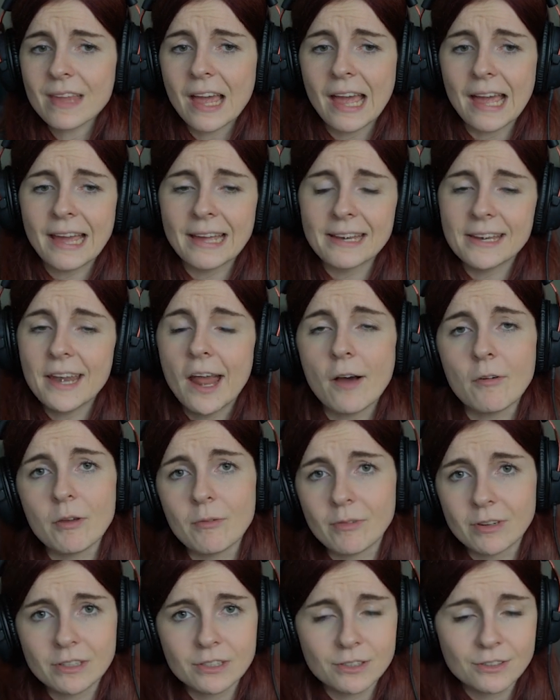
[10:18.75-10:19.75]
And now we
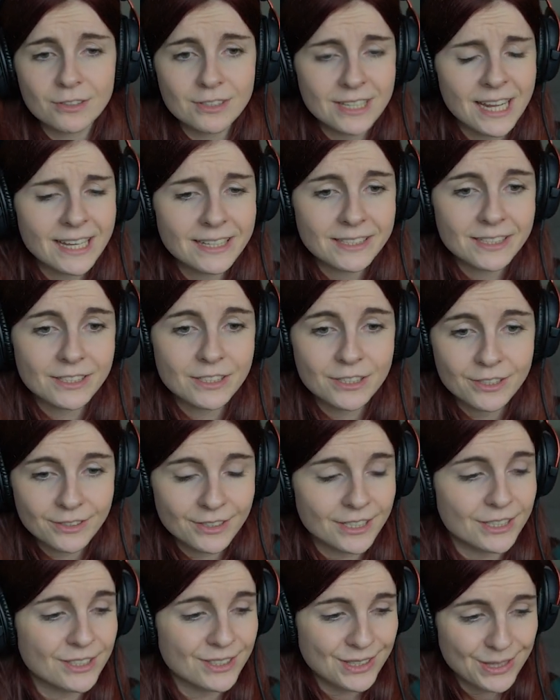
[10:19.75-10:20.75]
want to connect to
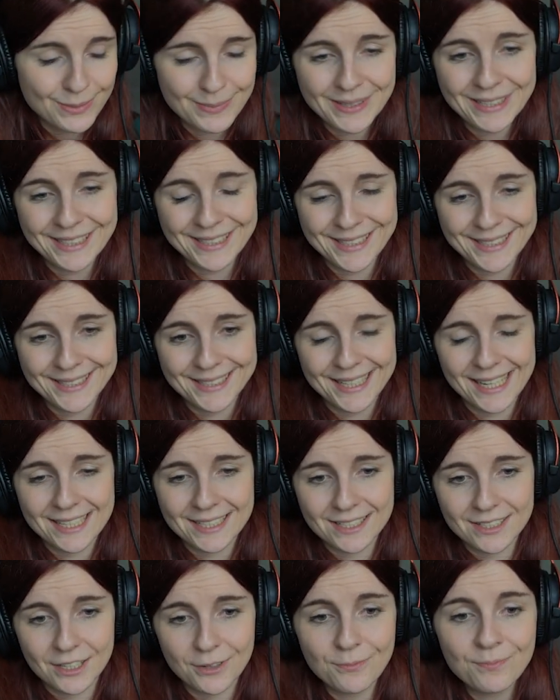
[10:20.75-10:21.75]
this Kubernetes
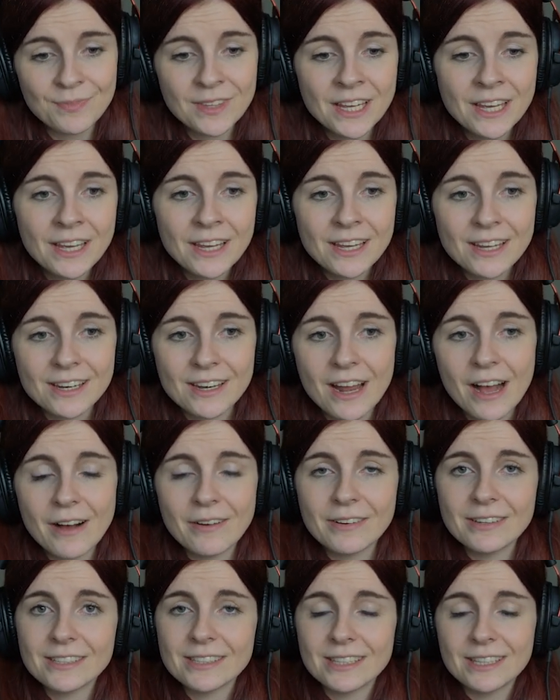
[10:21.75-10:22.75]
cluster.
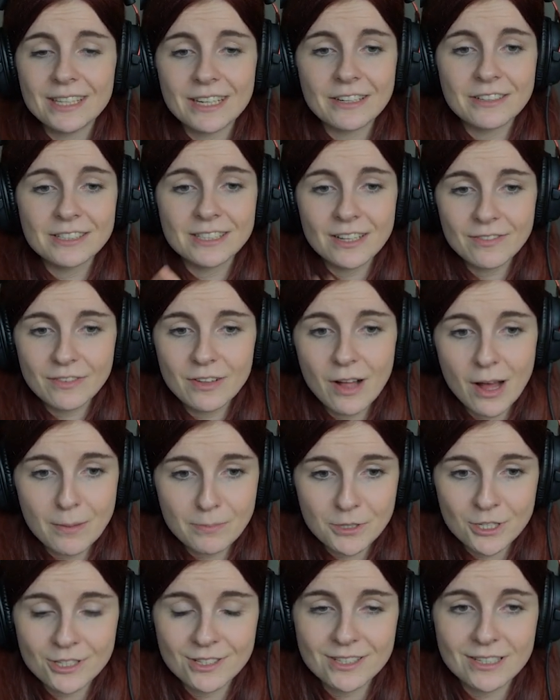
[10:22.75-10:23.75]
Now there are several
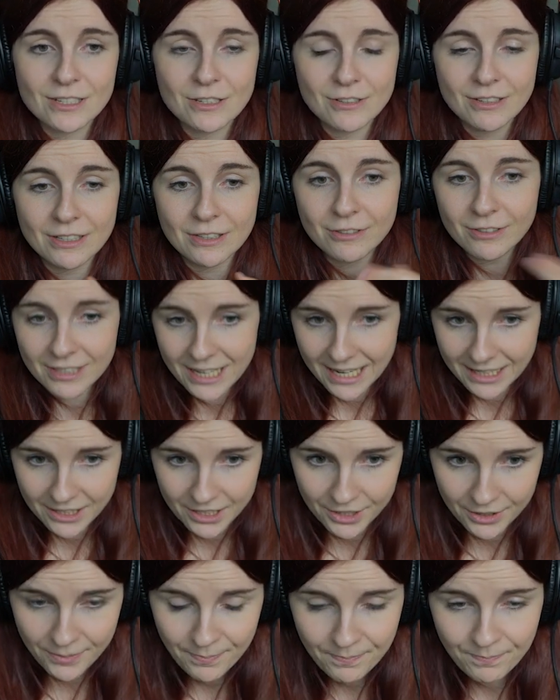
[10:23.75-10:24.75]
options that you can
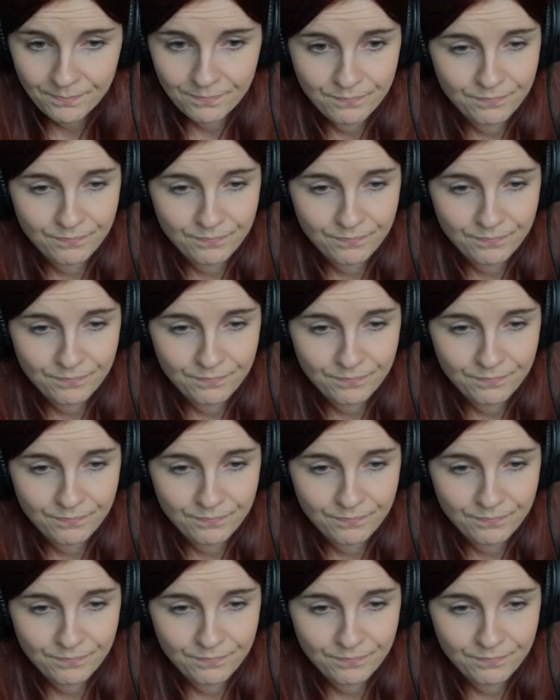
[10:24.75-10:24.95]
connect to.